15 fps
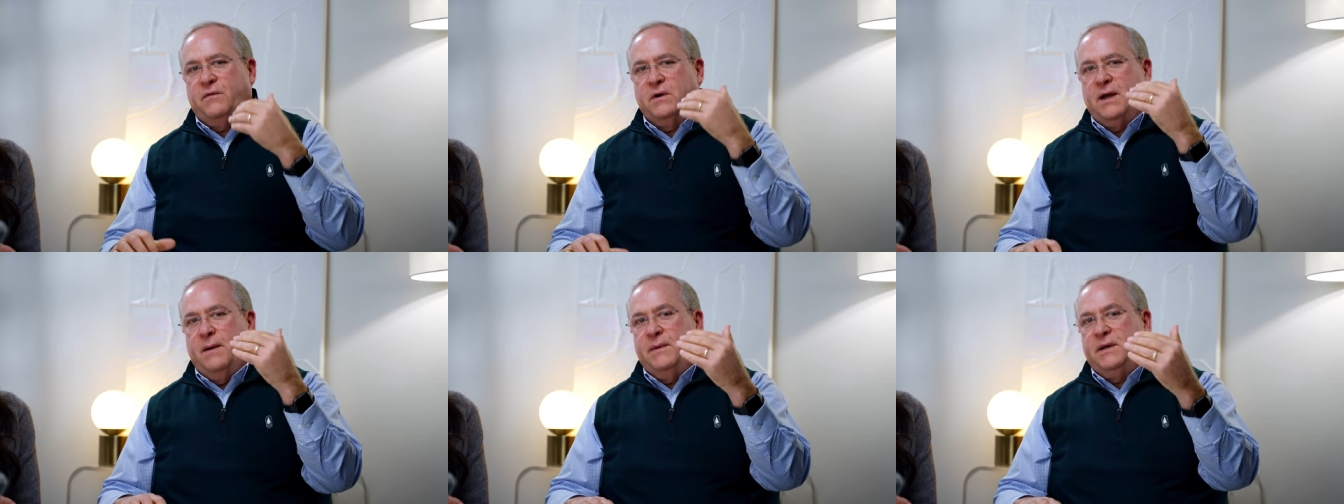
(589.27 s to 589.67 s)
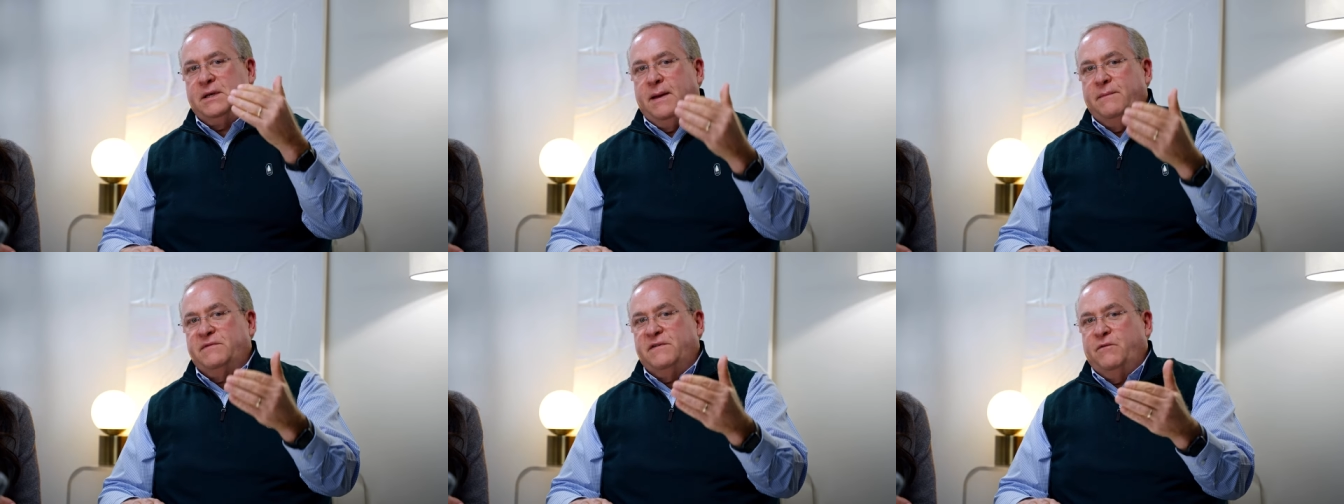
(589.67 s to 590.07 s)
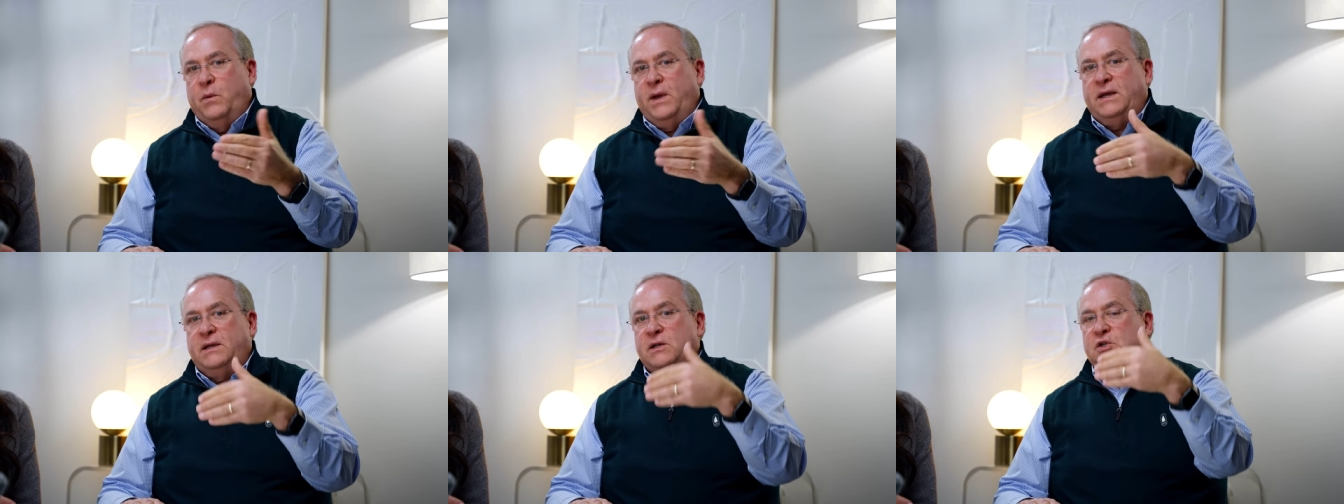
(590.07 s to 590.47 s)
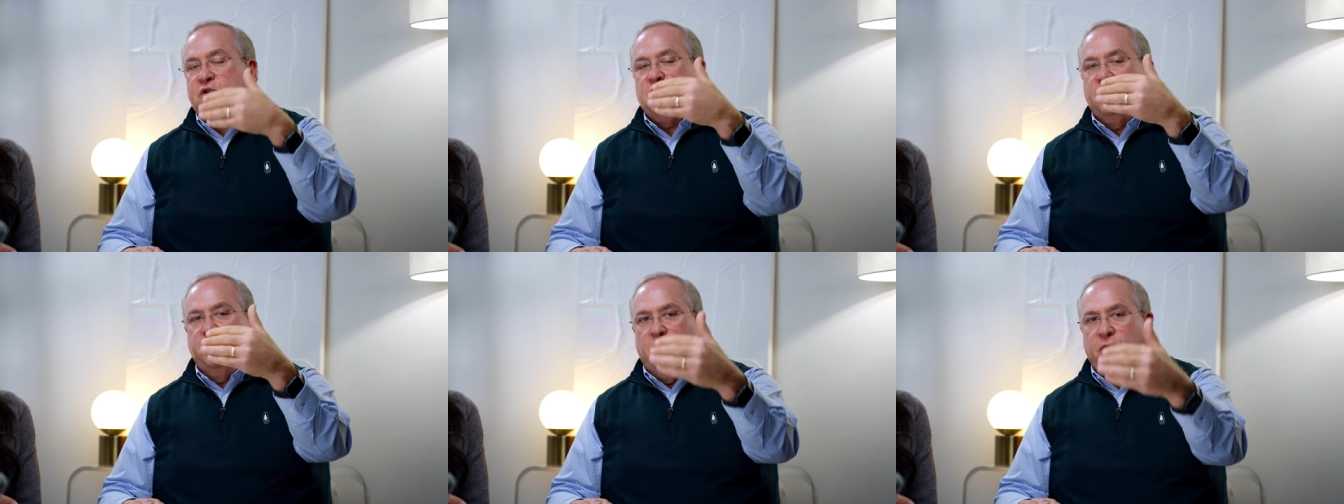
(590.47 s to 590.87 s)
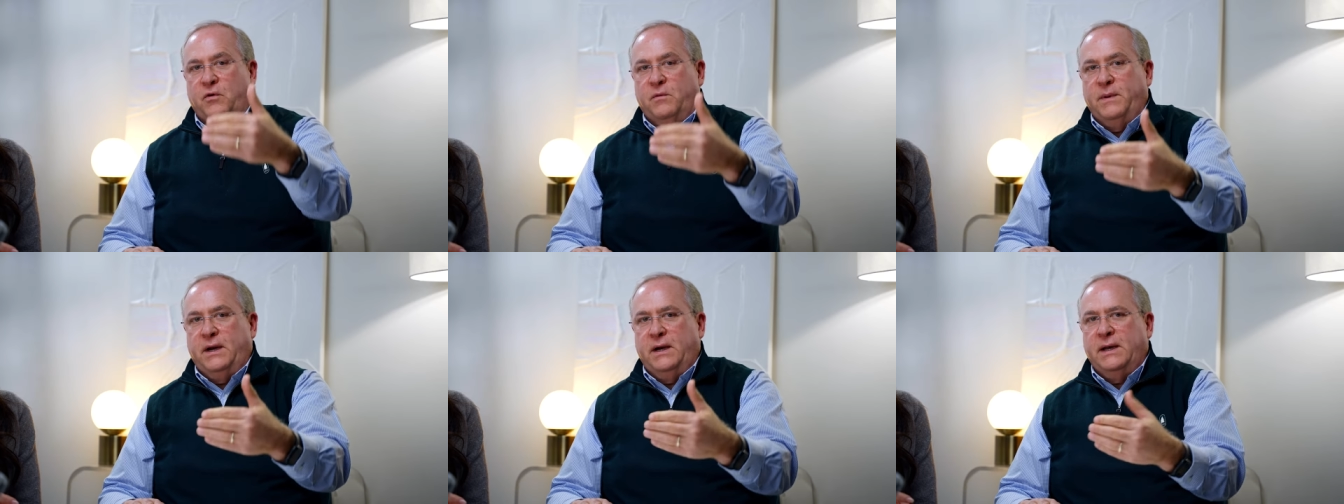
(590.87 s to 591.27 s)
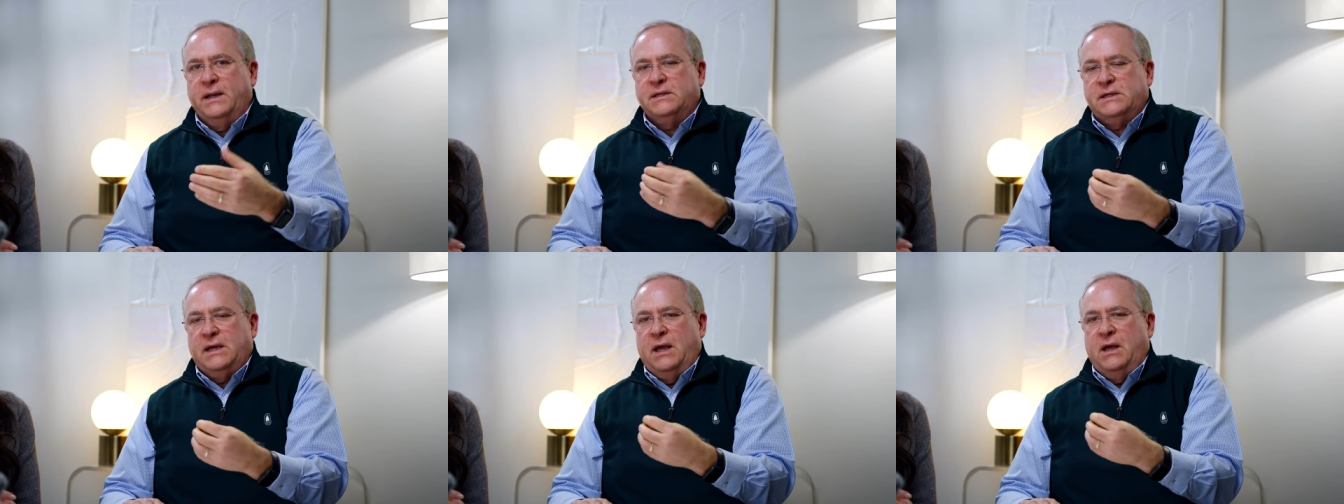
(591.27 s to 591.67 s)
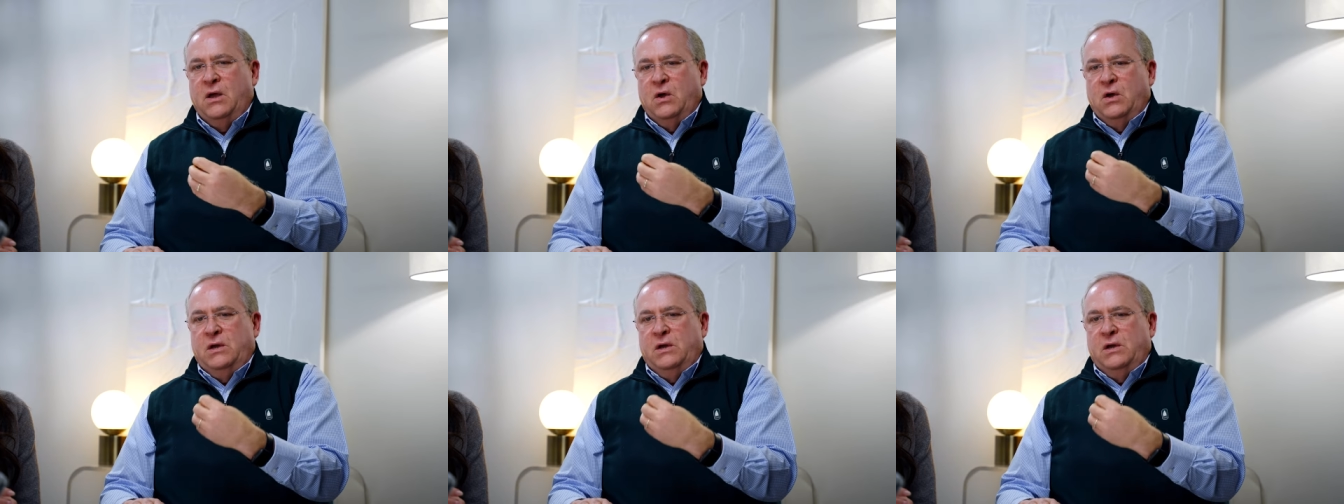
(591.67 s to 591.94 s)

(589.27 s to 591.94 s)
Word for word: for coming times of weakness or vulnerability, and say,